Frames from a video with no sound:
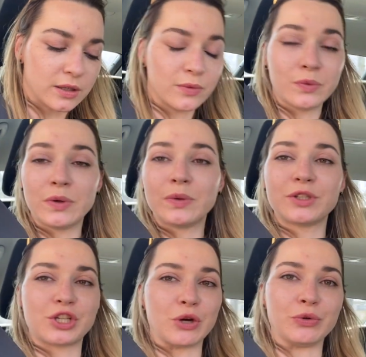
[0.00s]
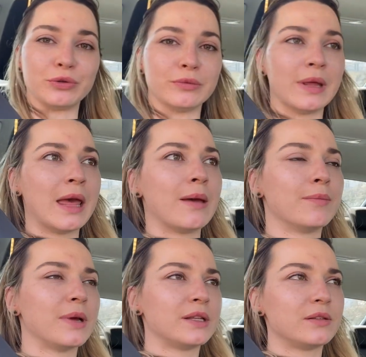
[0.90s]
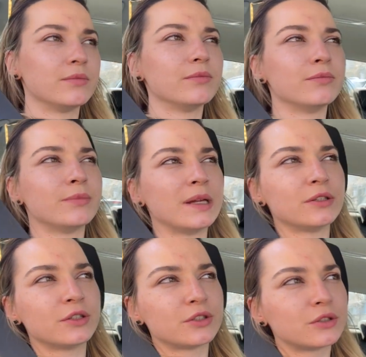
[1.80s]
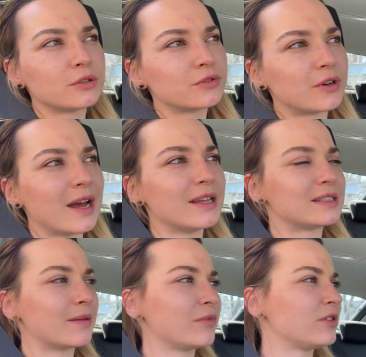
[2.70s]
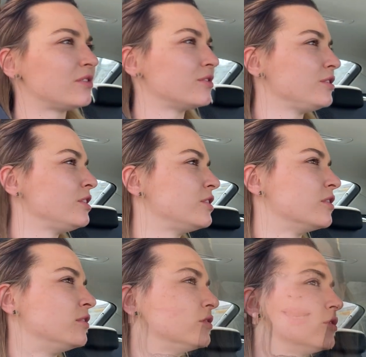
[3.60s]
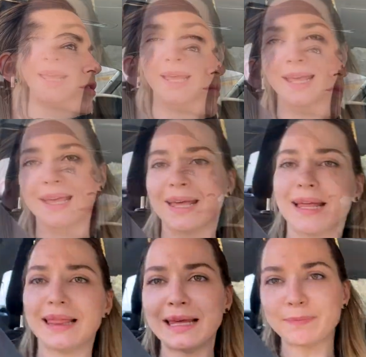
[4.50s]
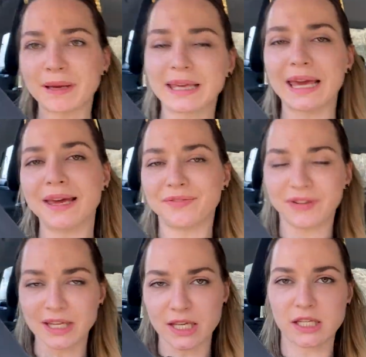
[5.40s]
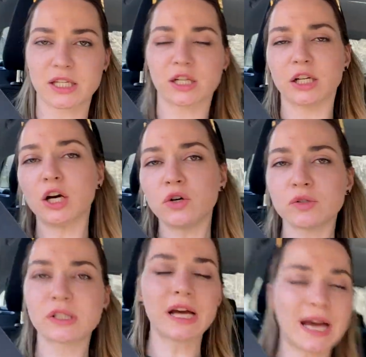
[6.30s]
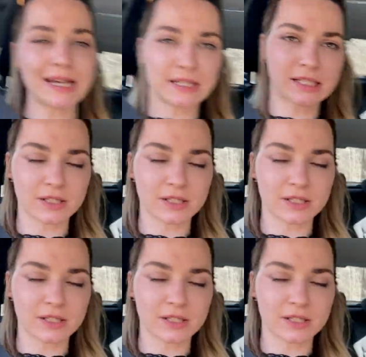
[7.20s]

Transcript: we will show you but better to find something to eat Lipa cave is closed guys